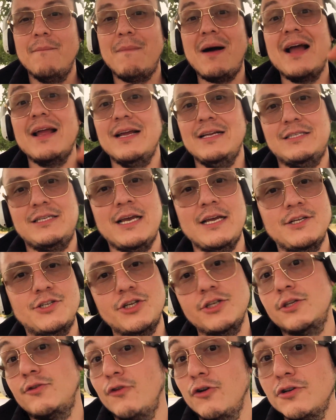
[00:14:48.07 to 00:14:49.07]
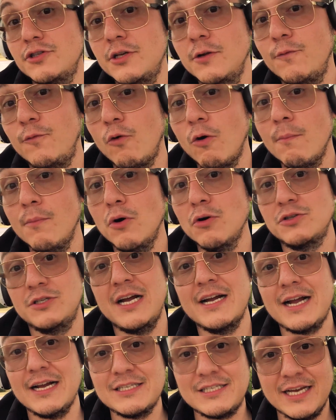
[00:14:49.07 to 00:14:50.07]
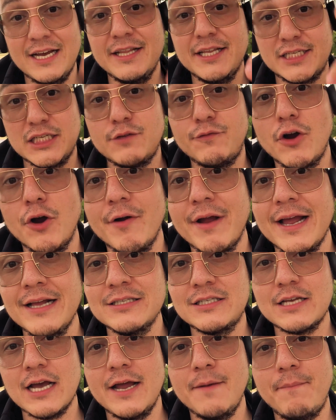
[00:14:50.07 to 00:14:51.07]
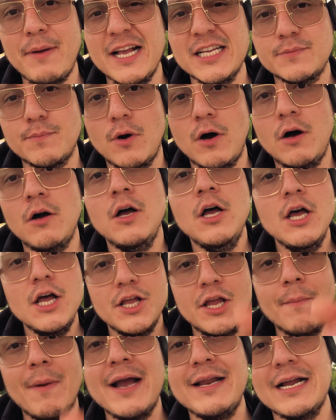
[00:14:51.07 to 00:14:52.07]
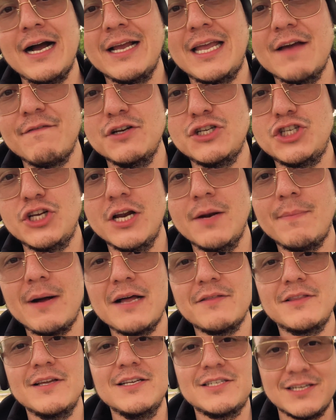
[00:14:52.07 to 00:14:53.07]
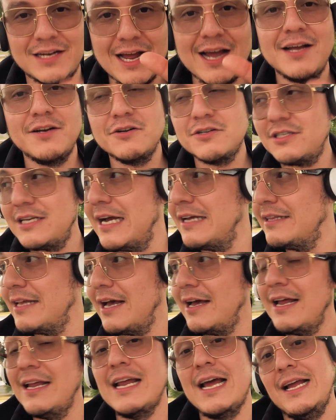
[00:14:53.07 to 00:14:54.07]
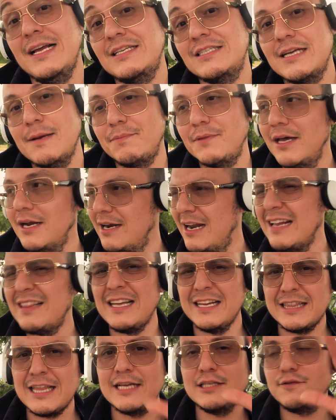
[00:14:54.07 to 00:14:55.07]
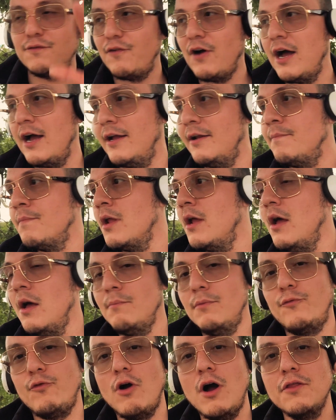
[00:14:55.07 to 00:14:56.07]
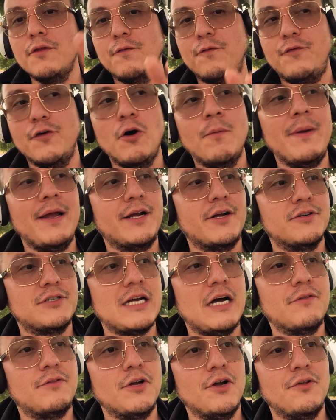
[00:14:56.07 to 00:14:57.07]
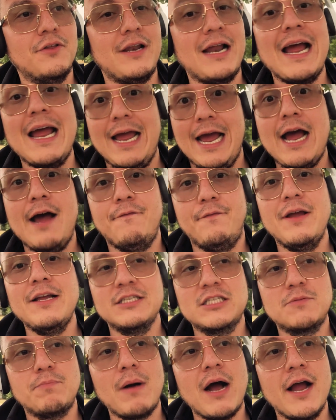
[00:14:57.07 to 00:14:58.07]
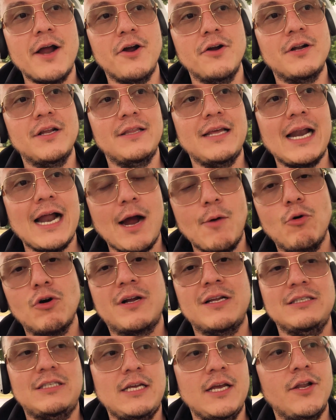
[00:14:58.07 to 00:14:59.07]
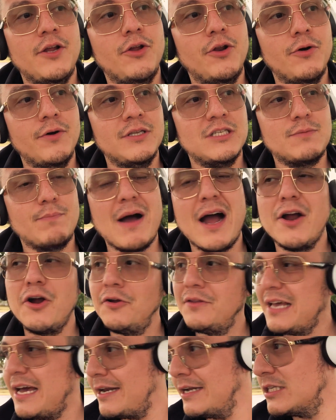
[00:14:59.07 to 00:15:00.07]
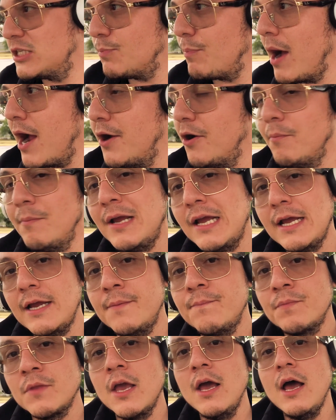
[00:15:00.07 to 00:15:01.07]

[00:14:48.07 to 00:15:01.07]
my intentions first and foremost. Like I said, this is very inside baseball. You might not give a shit about this, and I understand that, and I accept that, and I think that's fine. But for all the filmmakers out there that I have inspired and that I will continue to inspire and that inspire me,